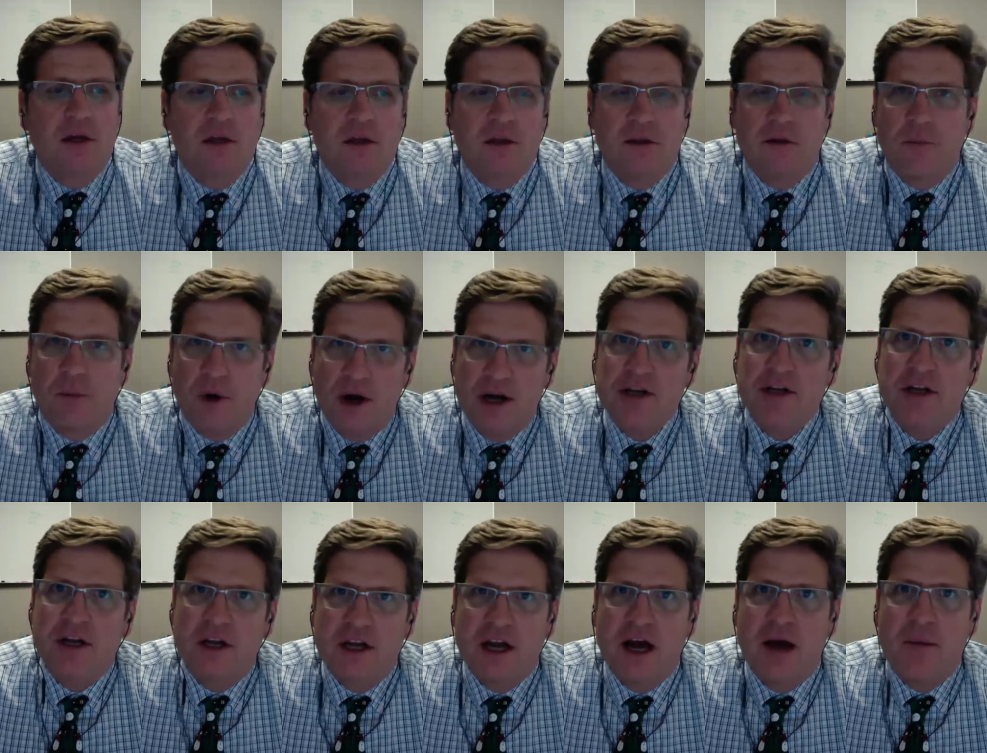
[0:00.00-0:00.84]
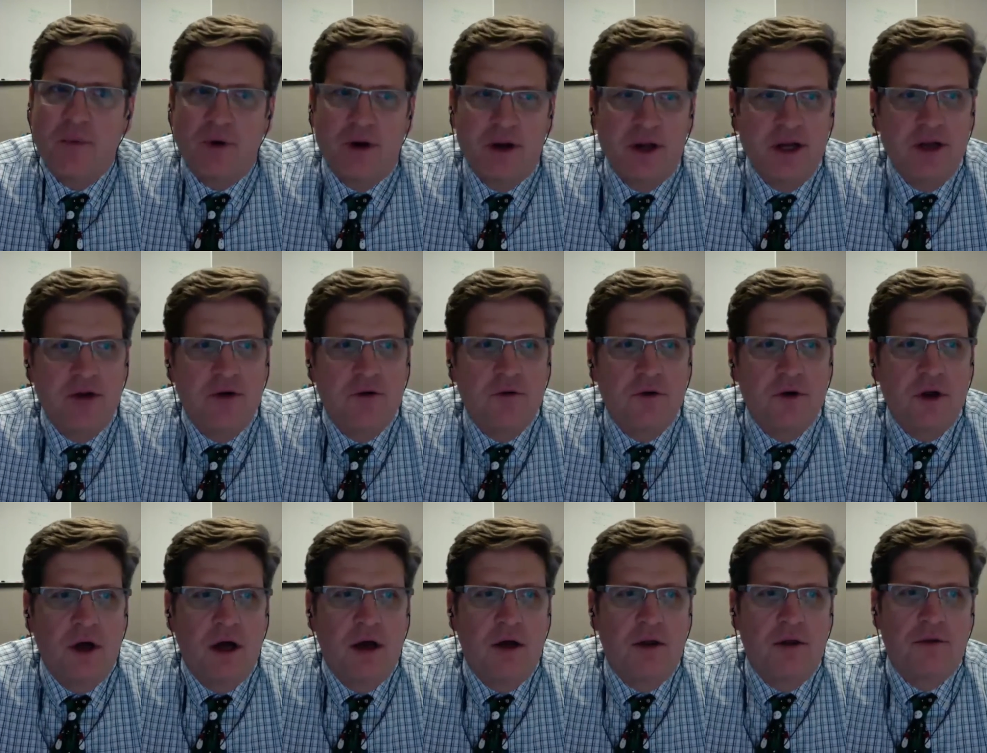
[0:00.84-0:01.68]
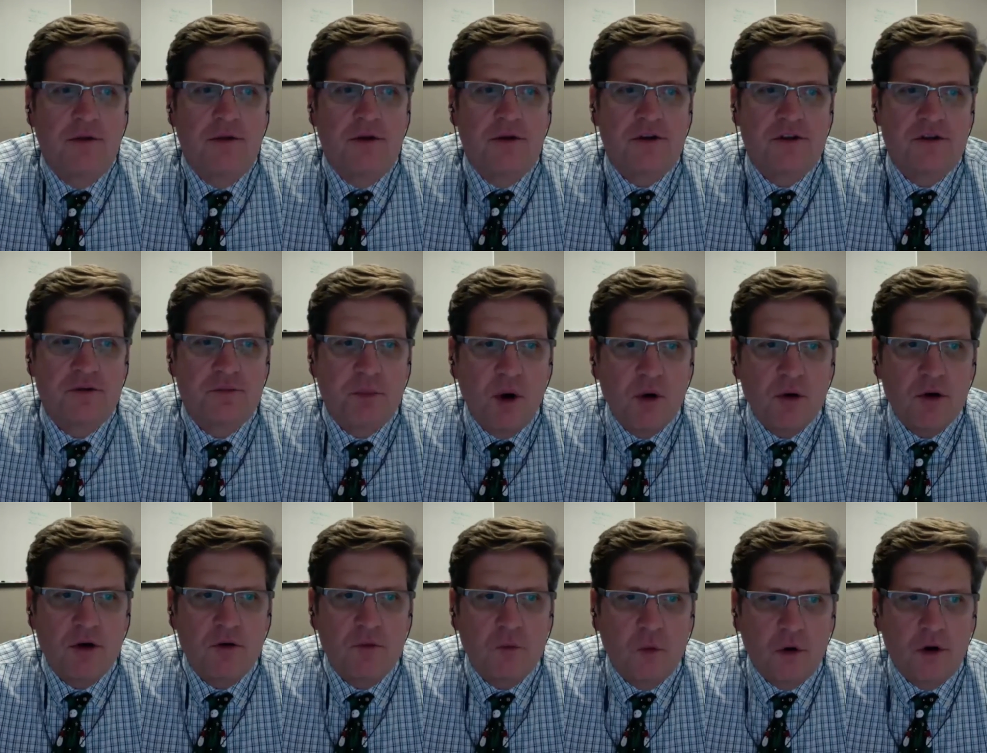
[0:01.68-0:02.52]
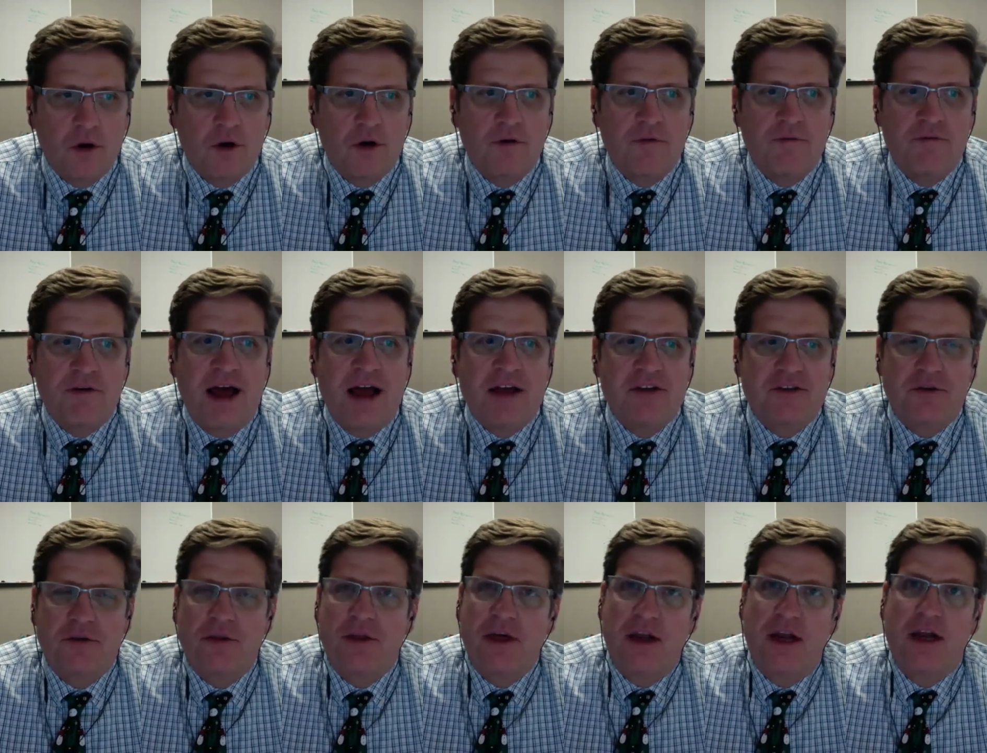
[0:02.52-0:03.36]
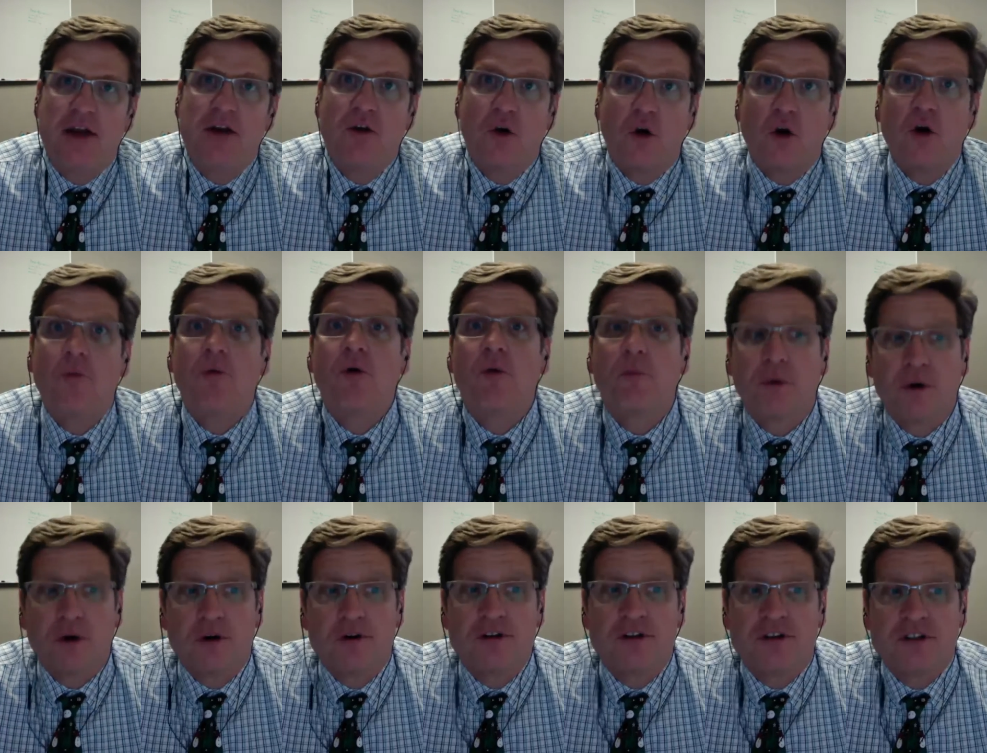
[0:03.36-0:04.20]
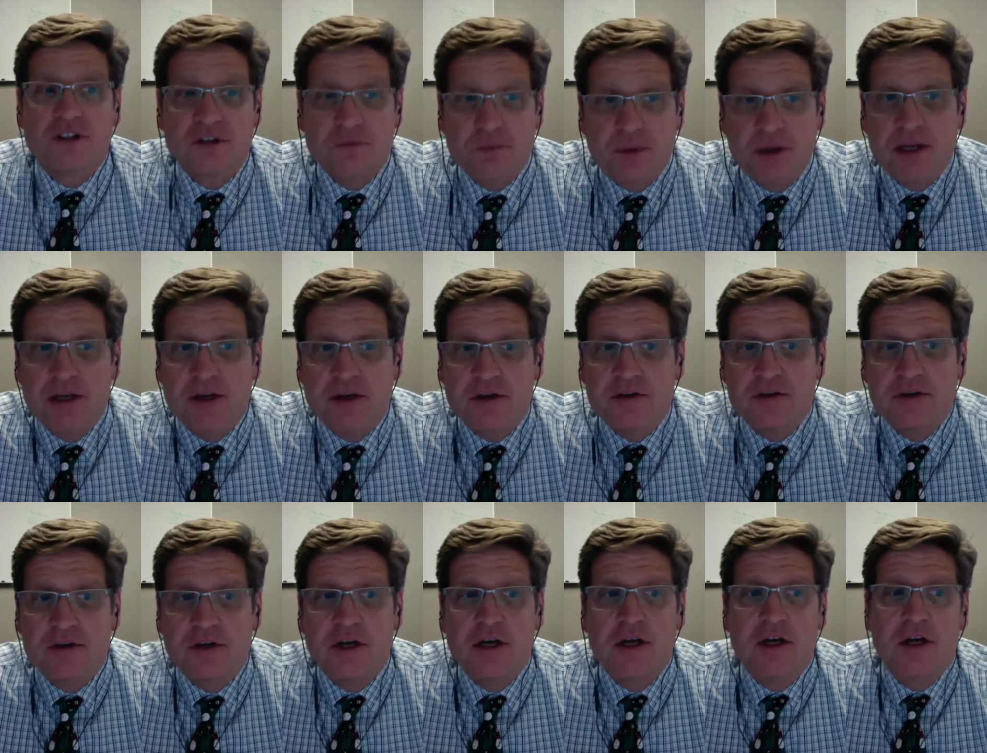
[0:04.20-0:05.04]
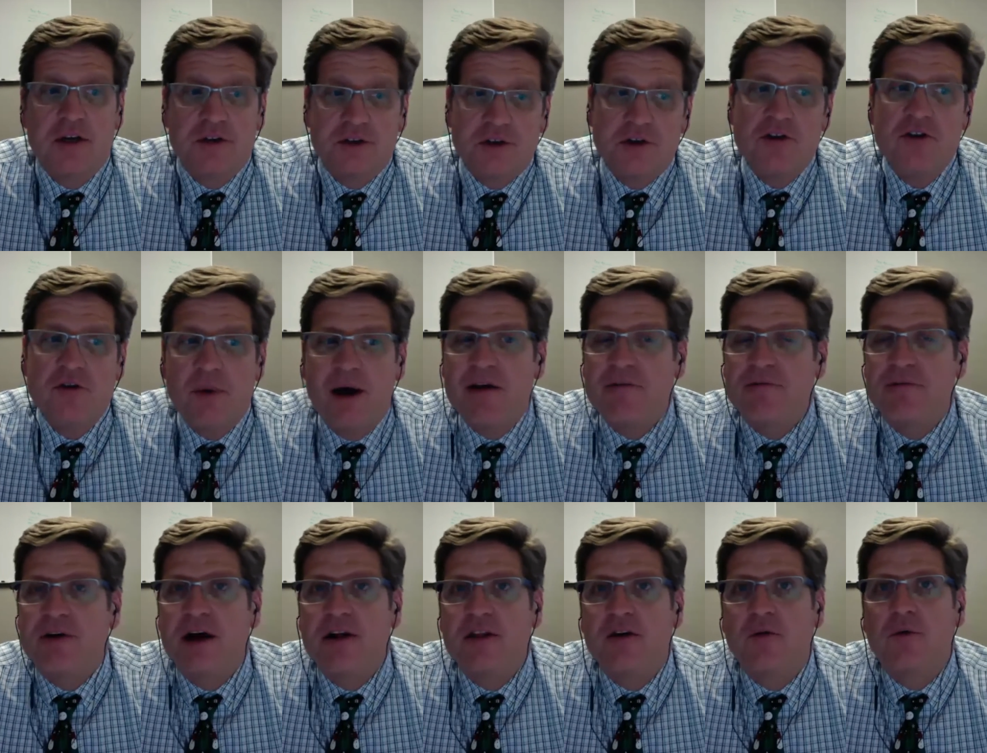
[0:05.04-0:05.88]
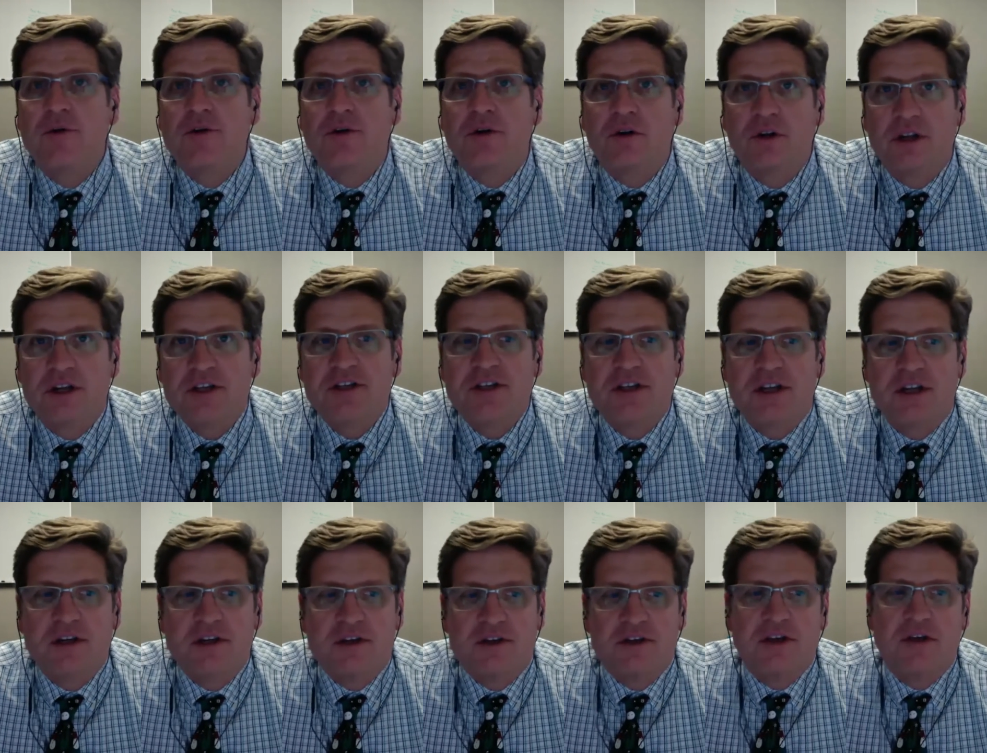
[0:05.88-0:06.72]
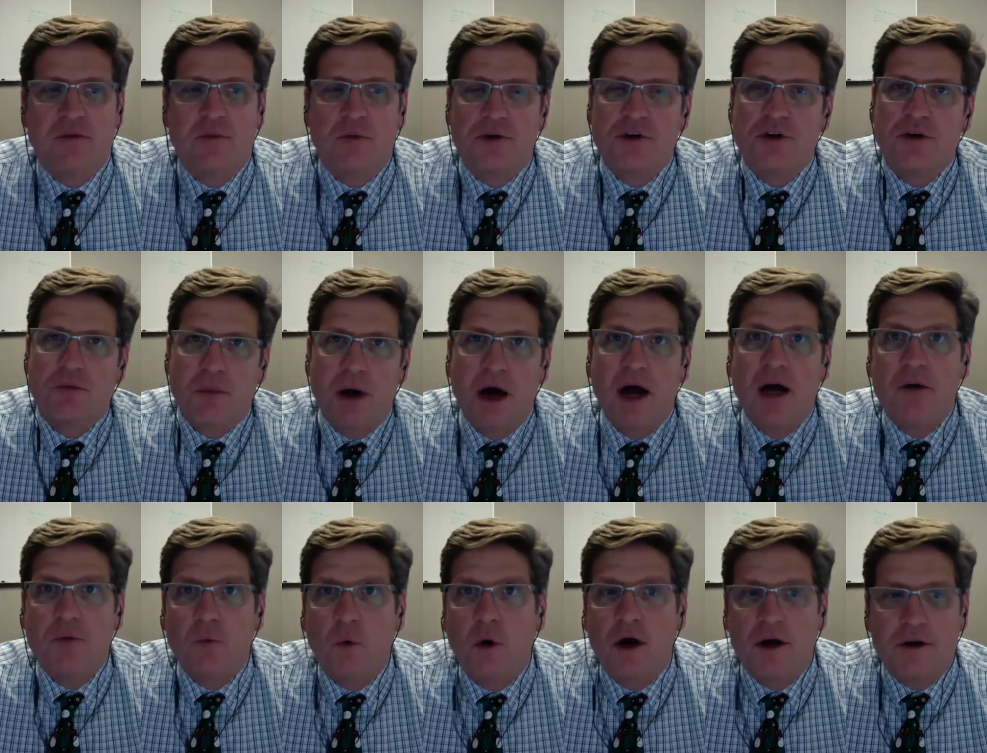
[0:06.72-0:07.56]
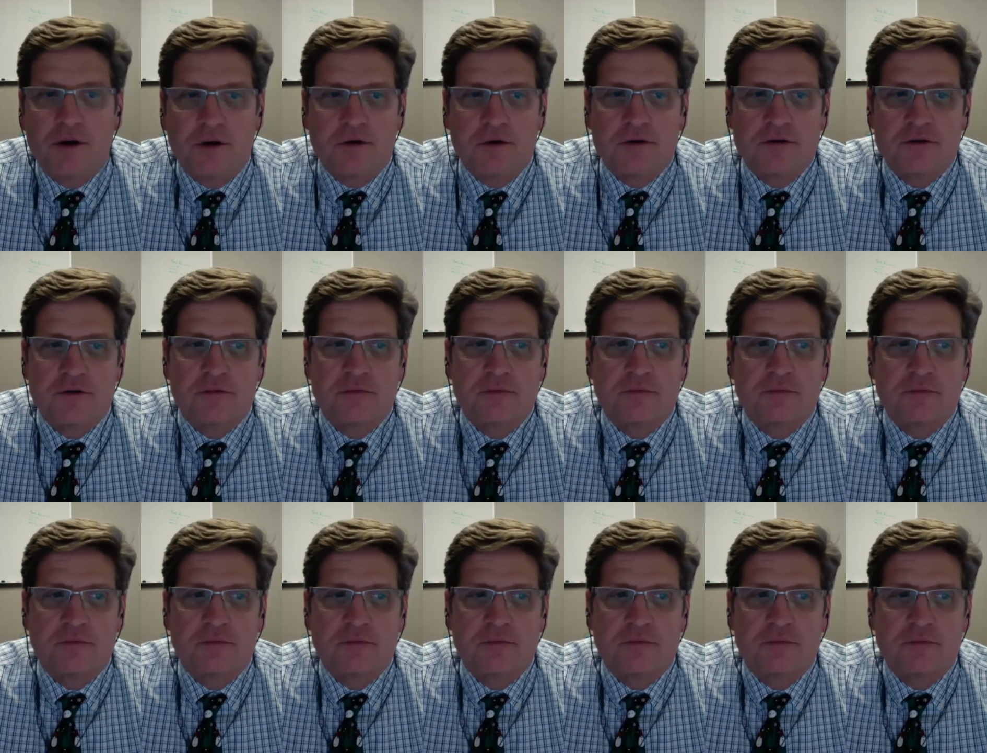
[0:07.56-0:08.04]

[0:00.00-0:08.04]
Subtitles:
The brain can comprehend the spoken word faster than a normal person speaks, so you might find that when you're listening to someone your mind wanders.